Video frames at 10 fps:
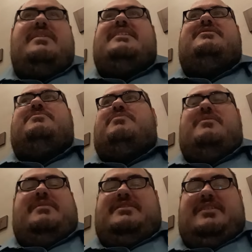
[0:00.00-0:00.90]
that's
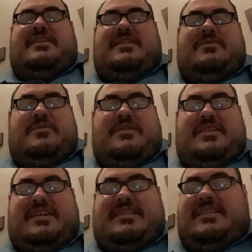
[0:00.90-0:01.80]
pretty much where you
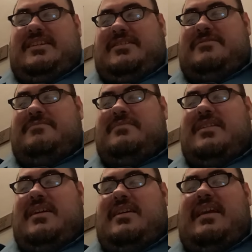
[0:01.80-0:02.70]
get there.
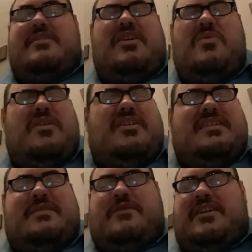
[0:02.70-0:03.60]
Now, no word
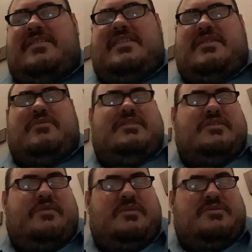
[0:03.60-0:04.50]
on if the original
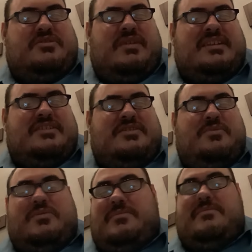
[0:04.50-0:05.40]
film's director
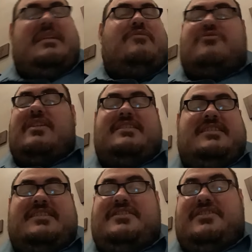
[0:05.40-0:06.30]
will. Now,
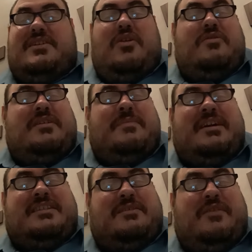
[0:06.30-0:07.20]
granted, this is only being
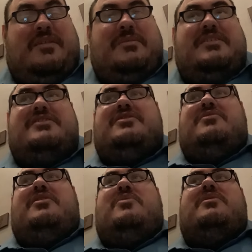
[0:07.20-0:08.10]
in development, so
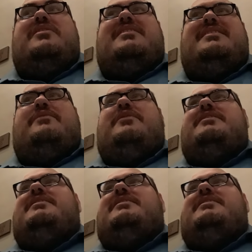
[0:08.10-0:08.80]
no word on if it